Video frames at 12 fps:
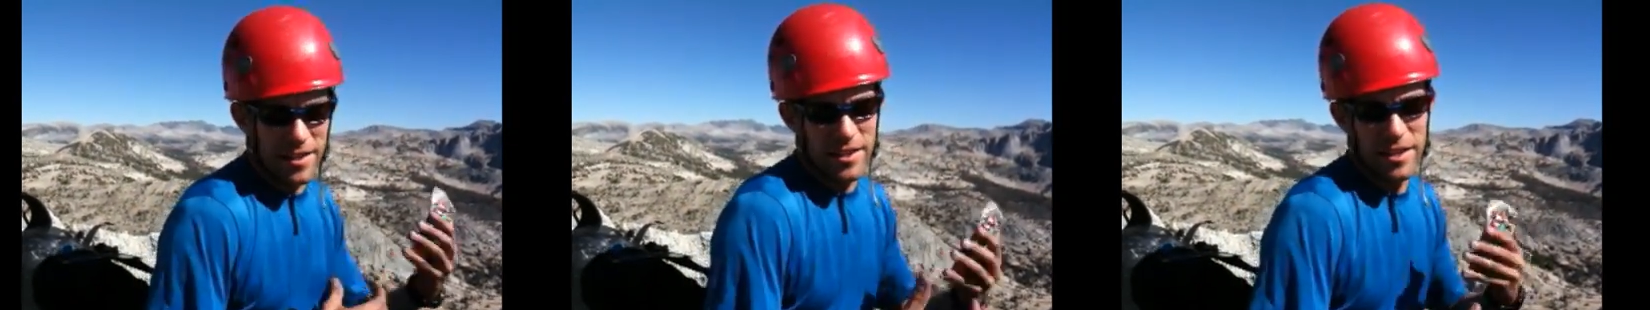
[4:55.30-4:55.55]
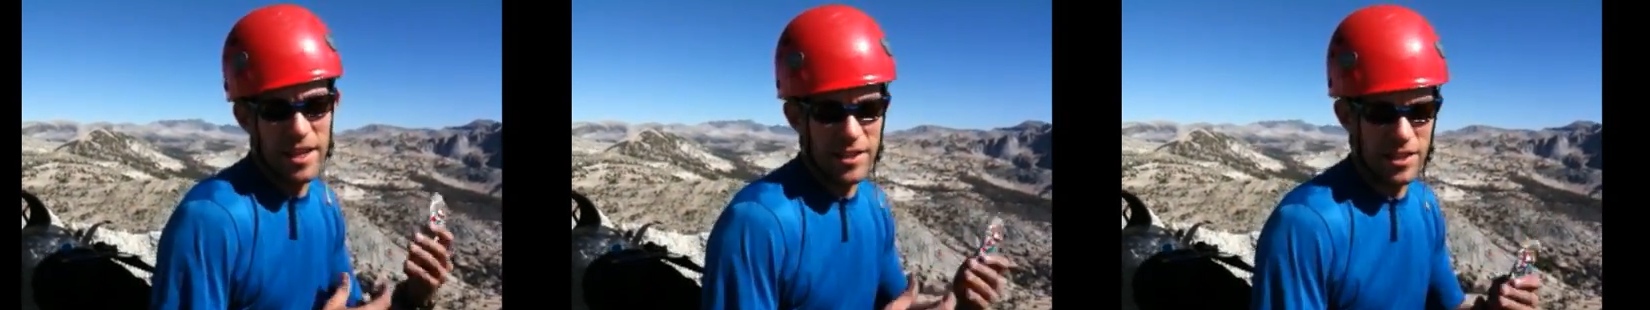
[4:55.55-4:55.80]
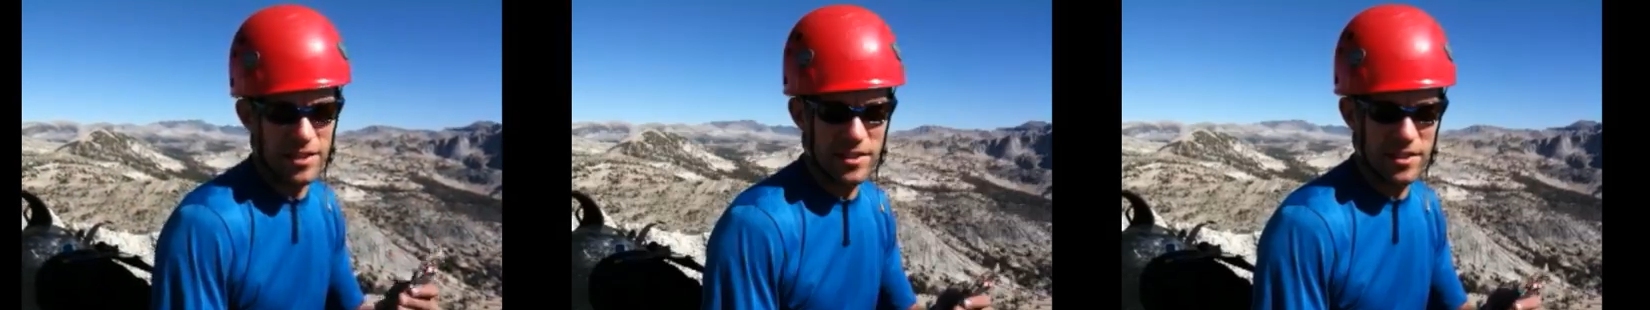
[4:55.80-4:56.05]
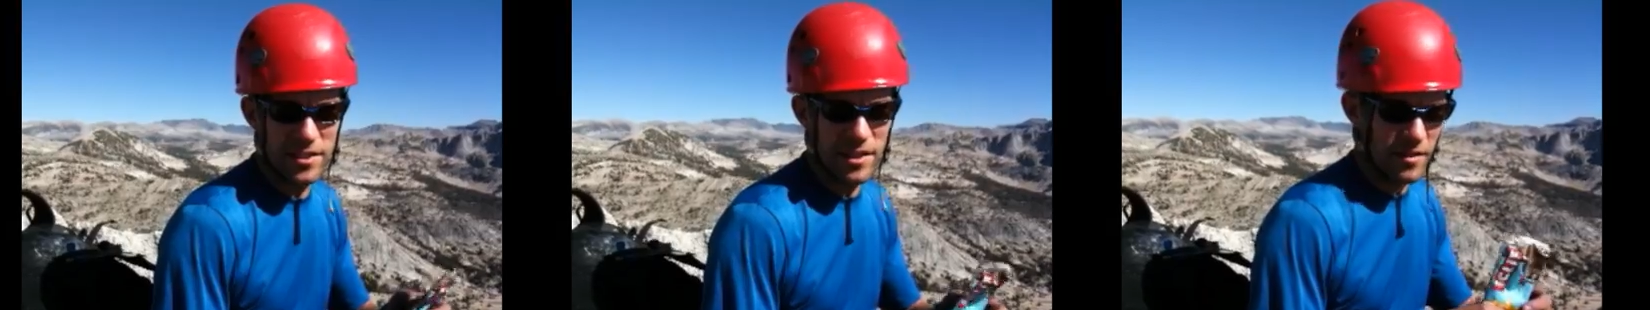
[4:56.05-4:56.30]
to digest
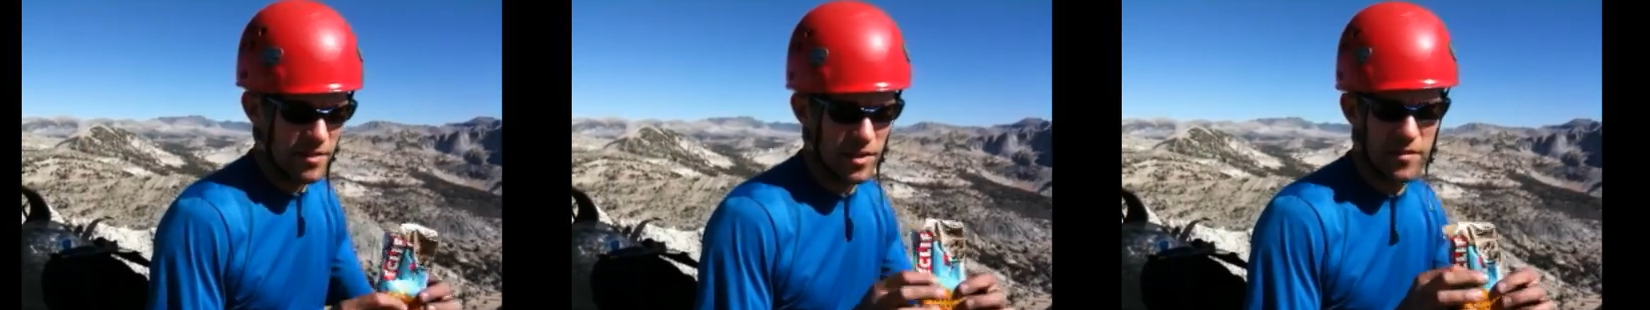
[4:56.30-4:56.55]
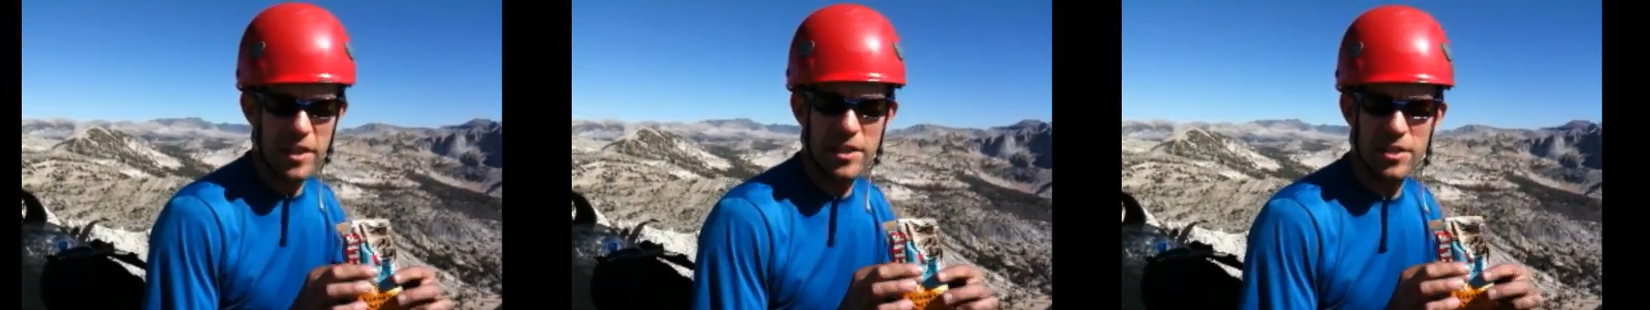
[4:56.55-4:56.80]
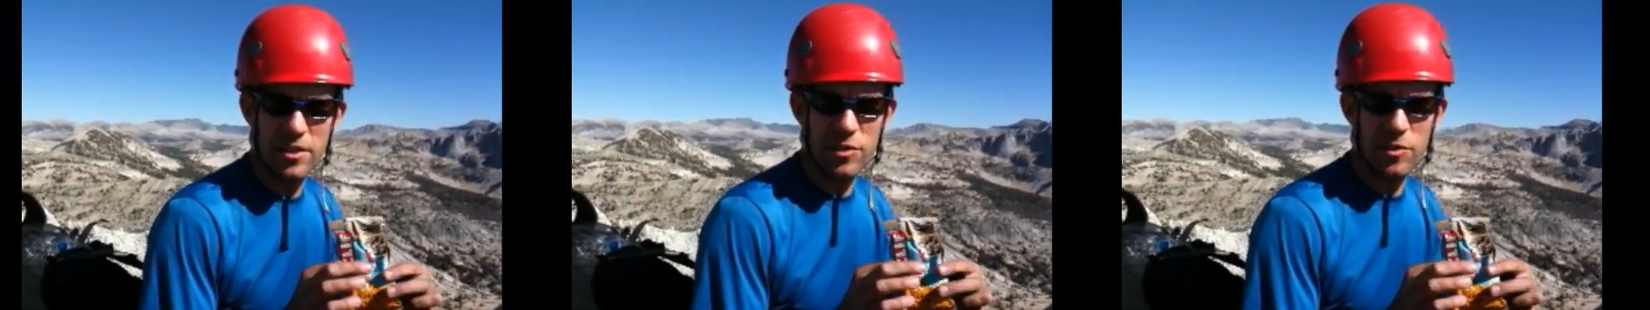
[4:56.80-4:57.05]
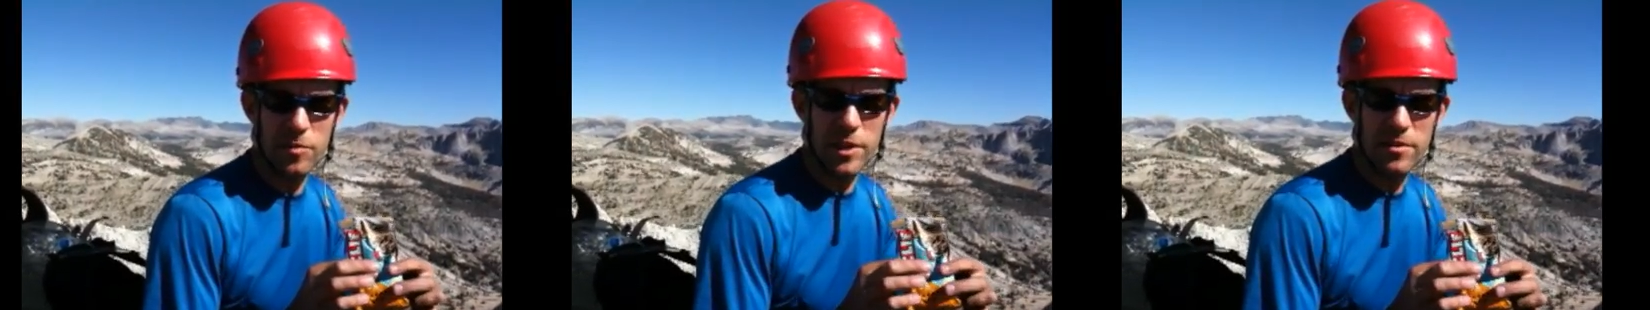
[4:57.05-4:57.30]
this stuff. So if I eat just a
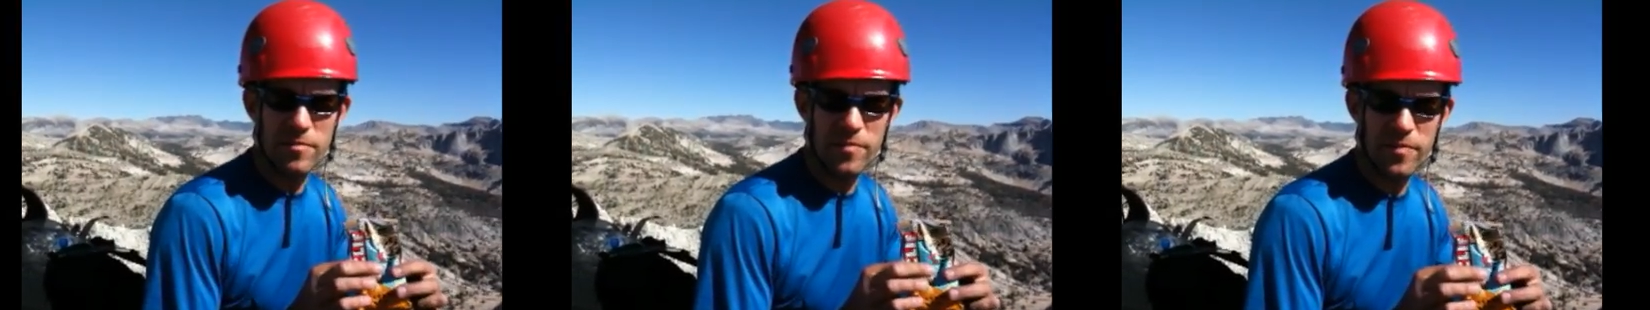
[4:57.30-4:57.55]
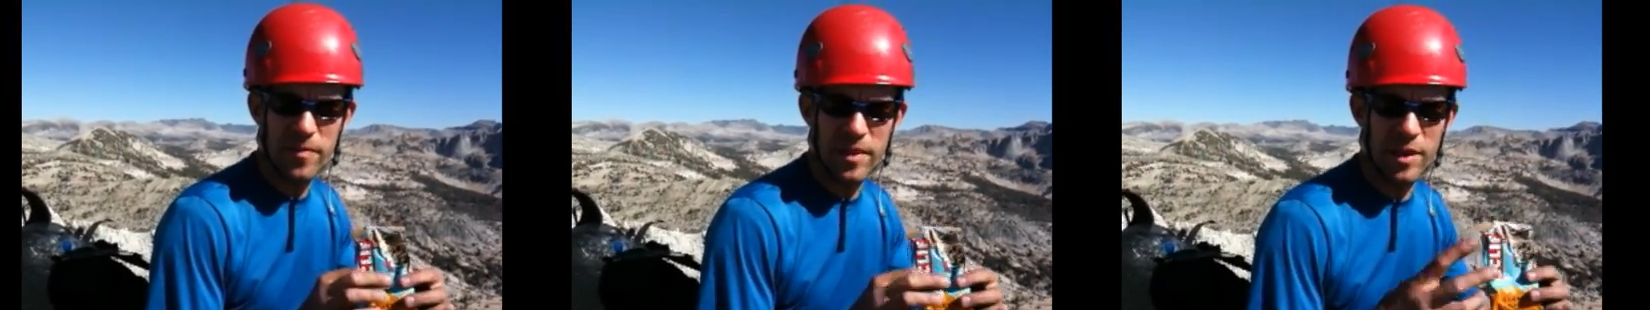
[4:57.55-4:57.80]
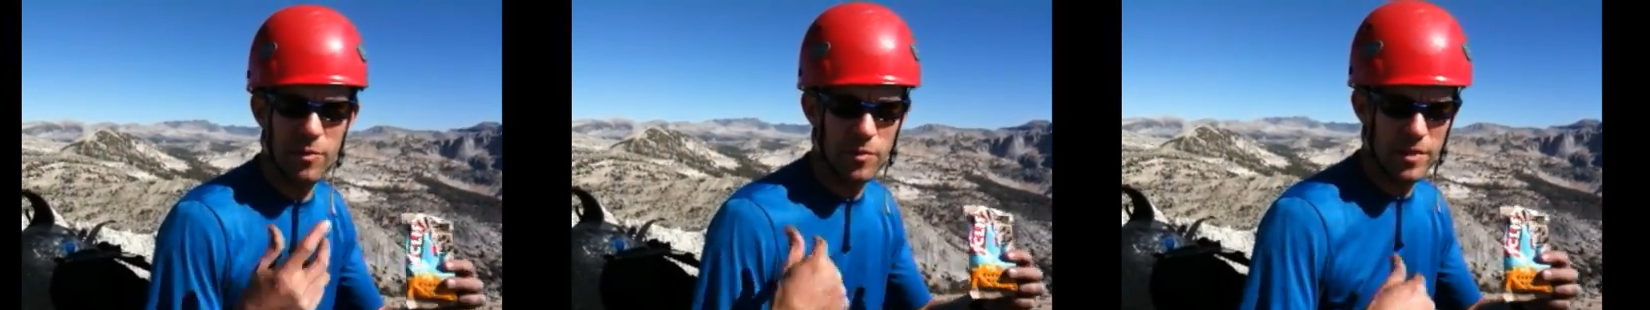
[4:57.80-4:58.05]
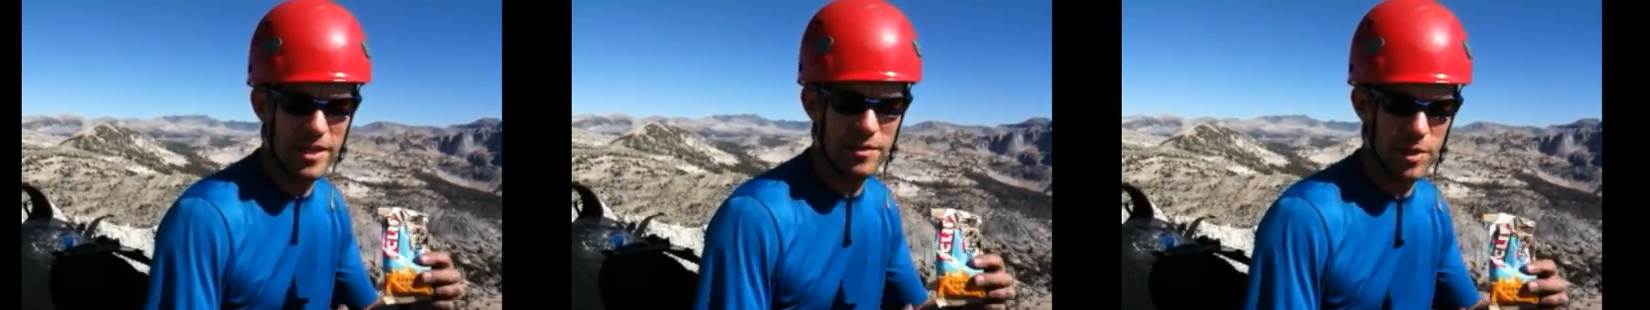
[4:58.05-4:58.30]
little bit, it
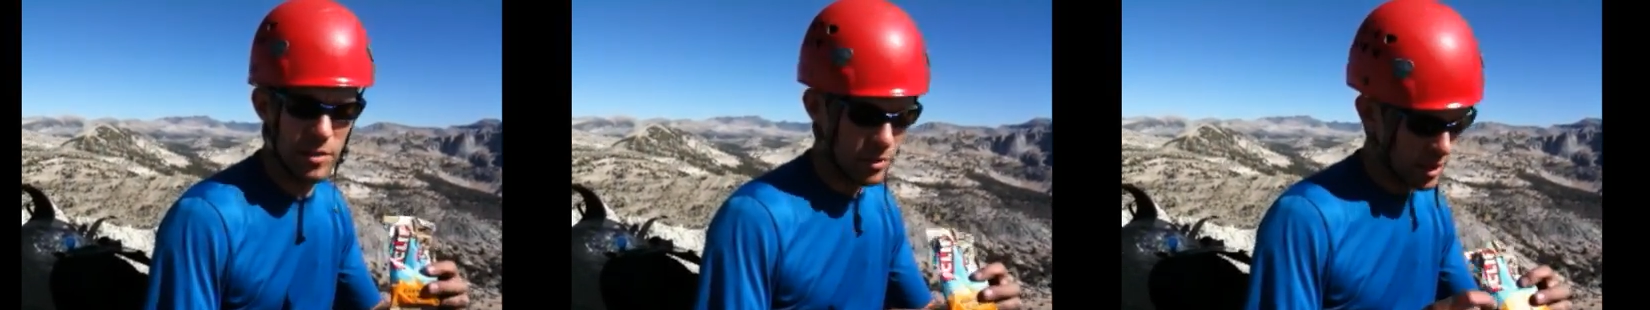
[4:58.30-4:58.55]
won't take as much